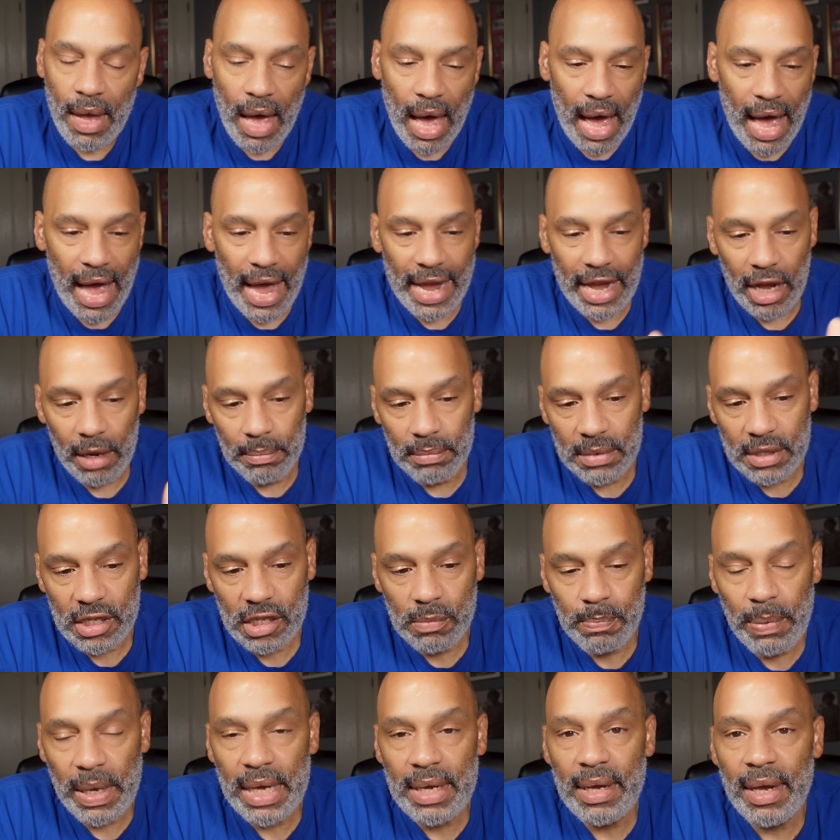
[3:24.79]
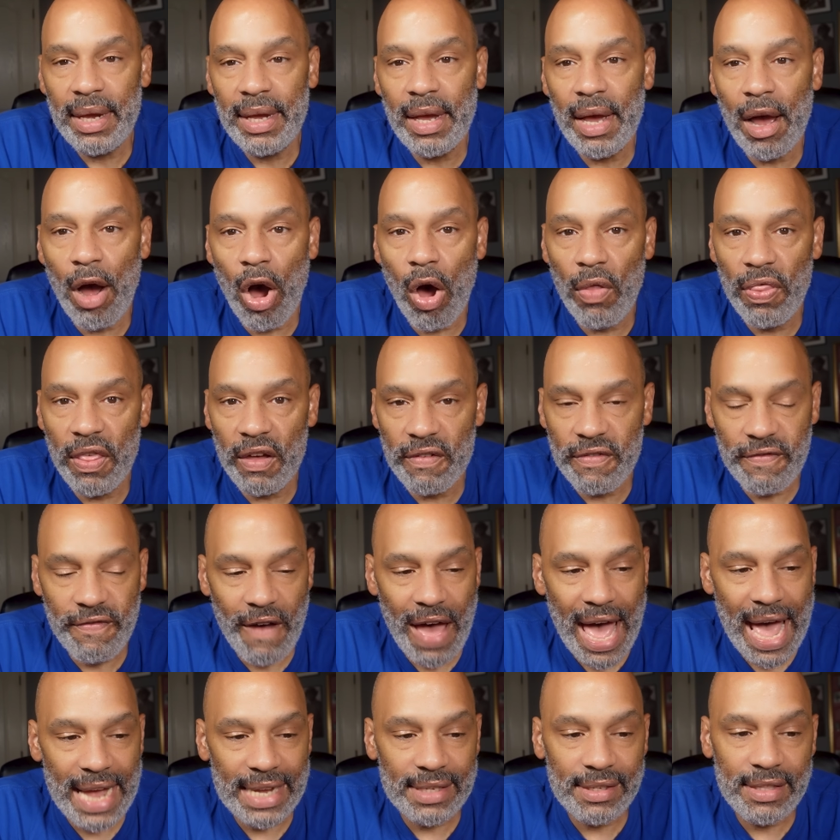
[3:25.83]
I am speaking of the
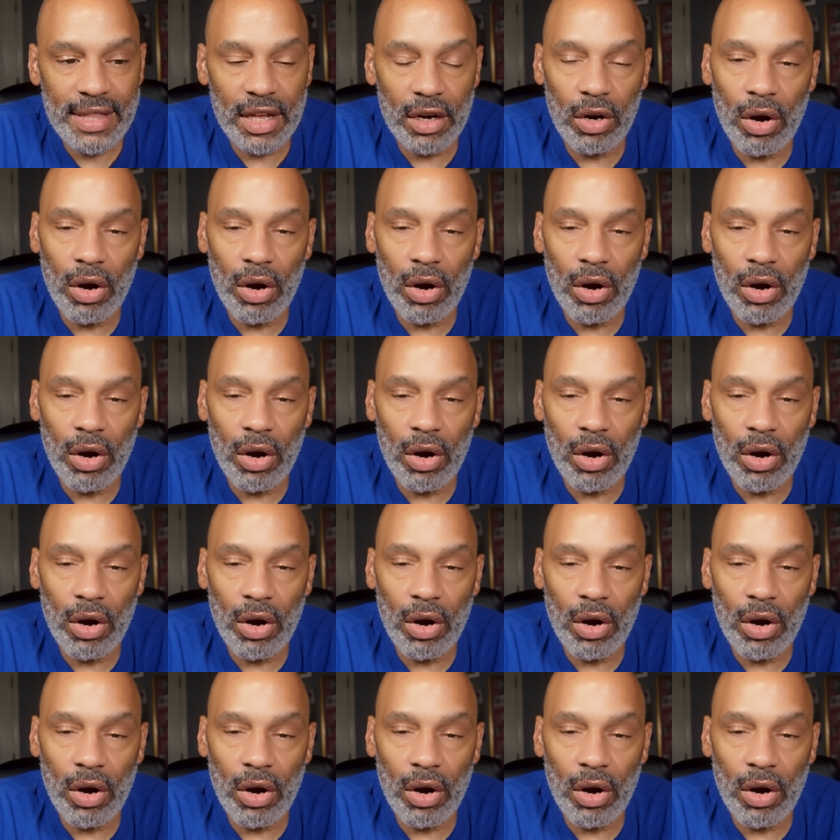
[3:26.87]
facts that